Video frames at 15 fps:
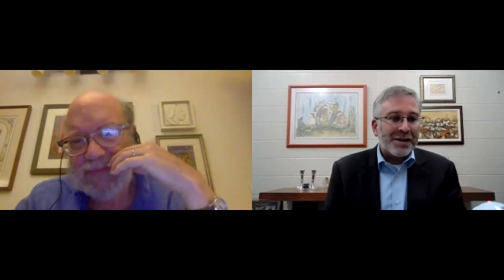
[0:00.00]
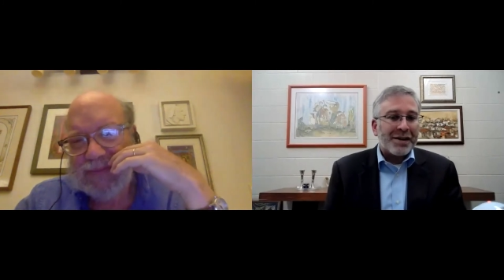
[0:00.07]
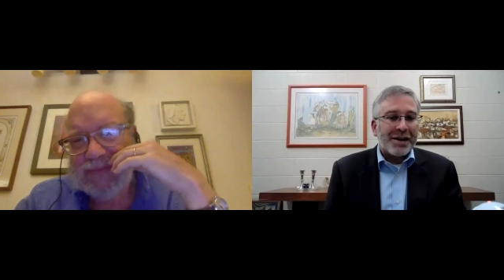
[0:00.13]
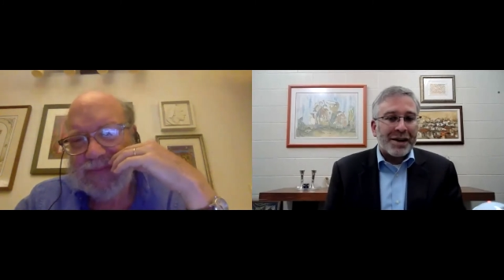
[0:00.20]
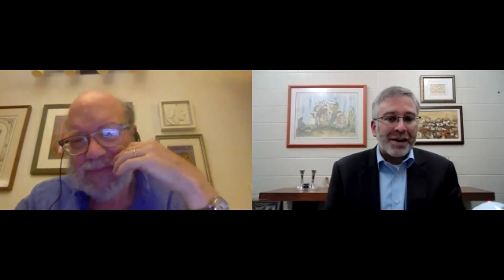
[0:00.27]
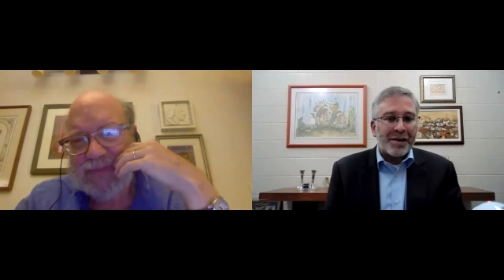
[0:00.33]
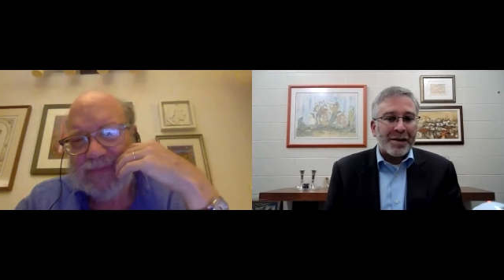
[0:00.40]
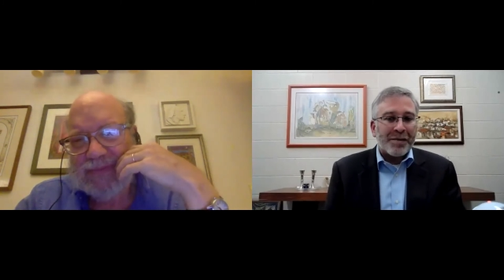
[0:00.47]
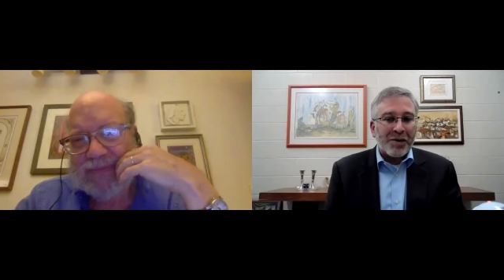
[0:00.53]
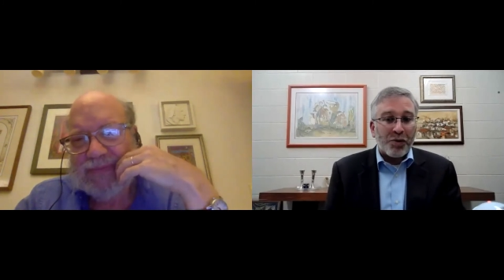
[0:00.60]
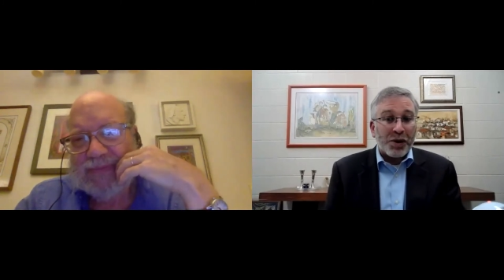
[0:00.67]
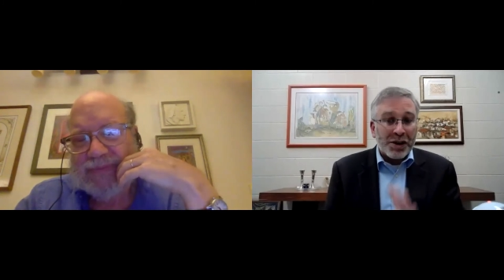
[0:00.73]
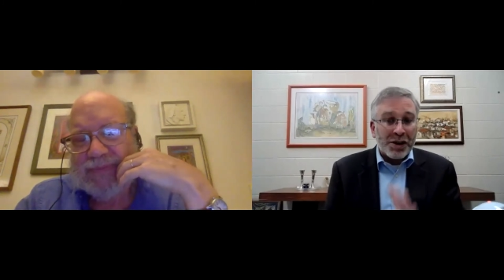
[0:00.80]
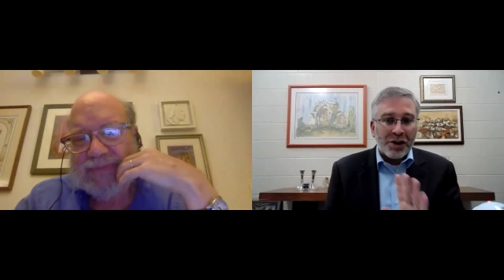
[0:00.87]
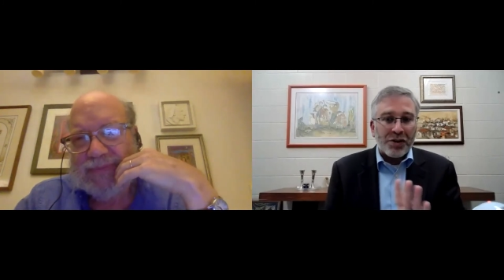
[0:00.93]
if
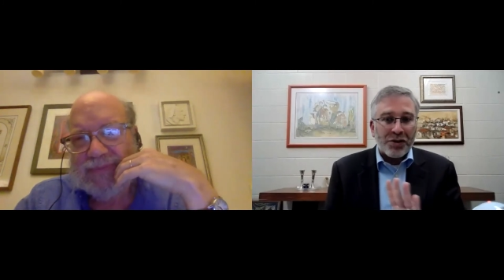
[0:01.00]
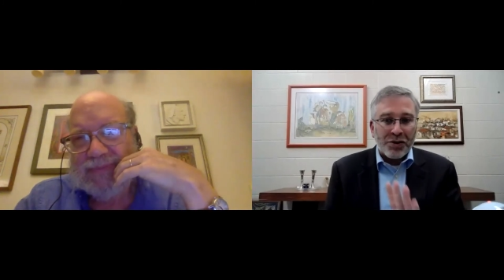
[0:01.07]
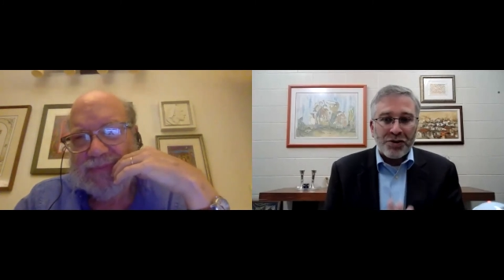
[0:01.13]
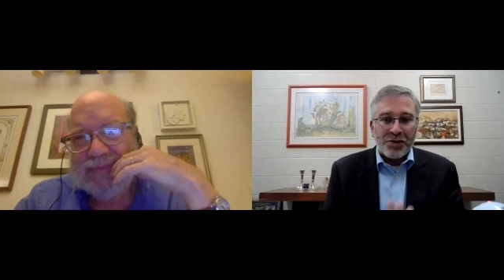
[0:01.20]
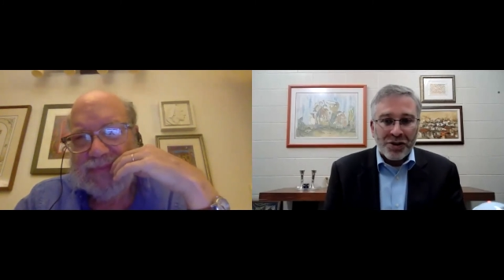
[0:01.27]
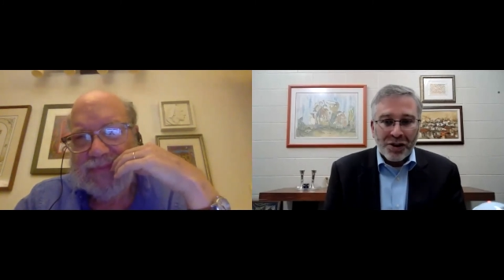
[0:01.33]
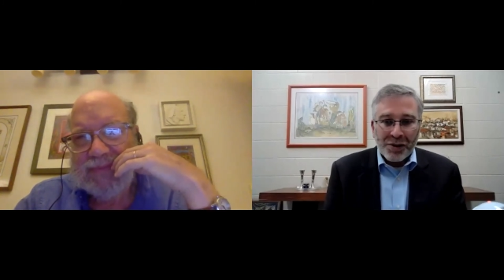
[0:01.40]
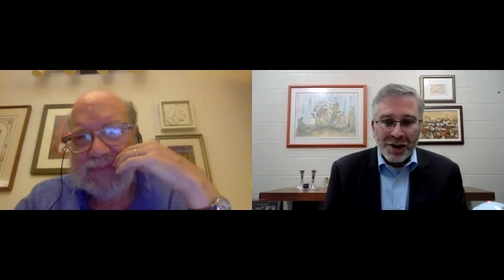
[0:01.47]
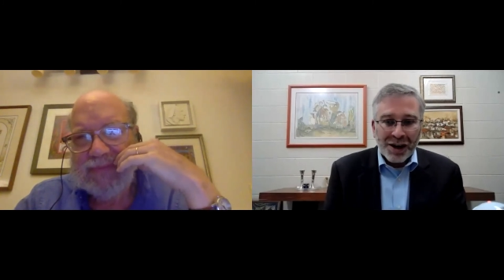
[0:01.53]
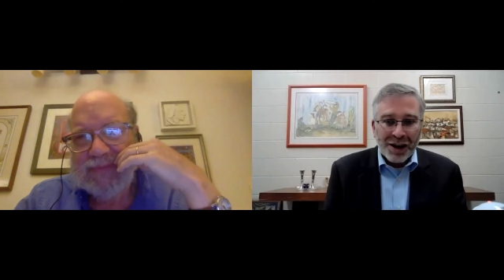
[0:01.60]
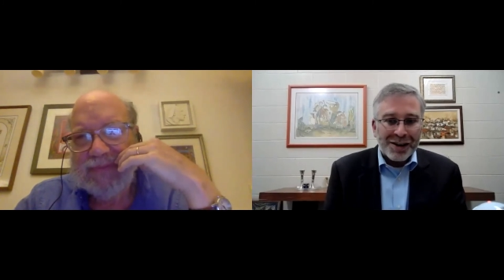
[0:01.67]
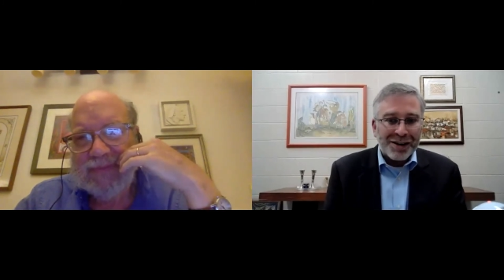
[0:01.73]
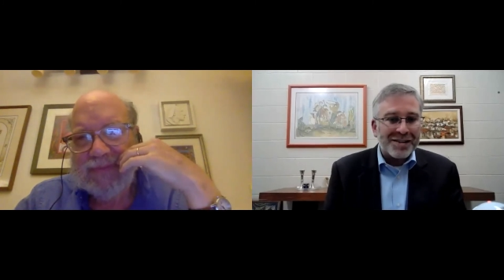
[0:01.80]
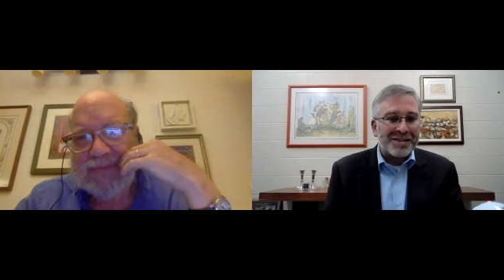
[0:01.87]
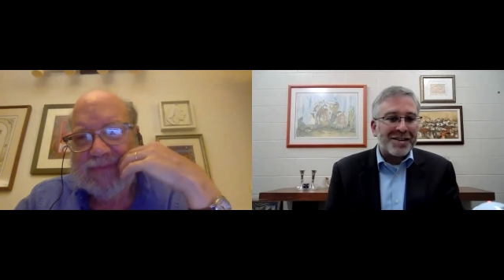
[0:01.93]
we dare do so in
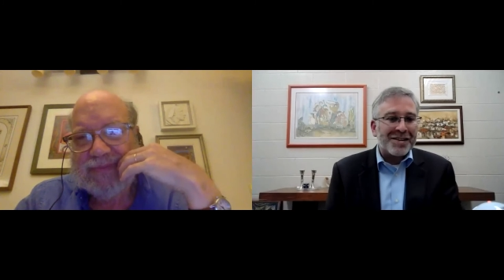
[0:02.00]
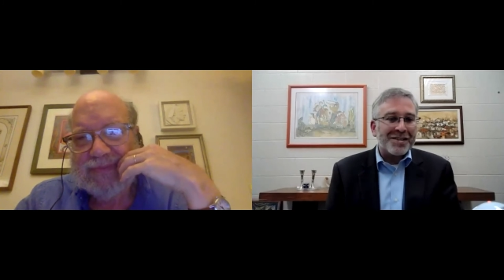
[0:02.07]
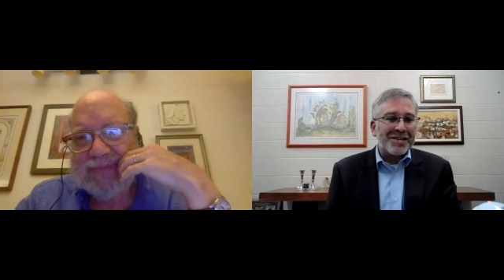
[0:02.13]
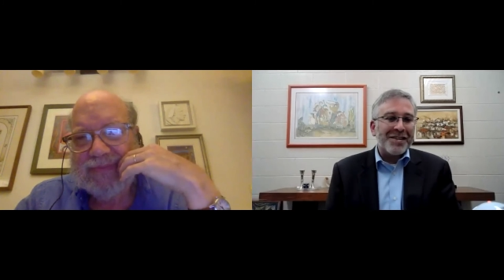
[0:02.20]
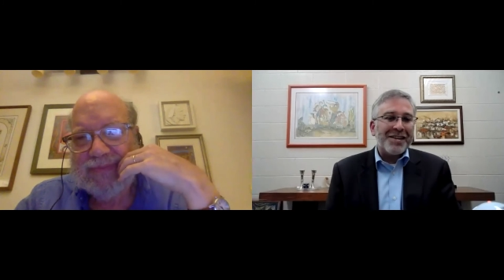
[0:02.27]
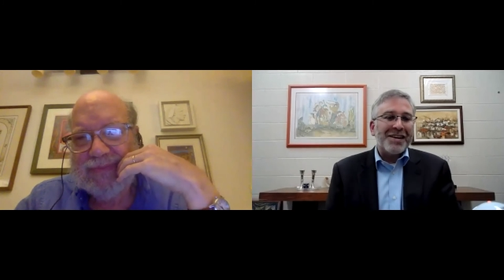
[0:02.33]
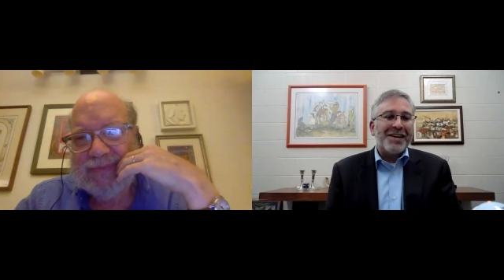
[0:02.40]
Hanukkah season,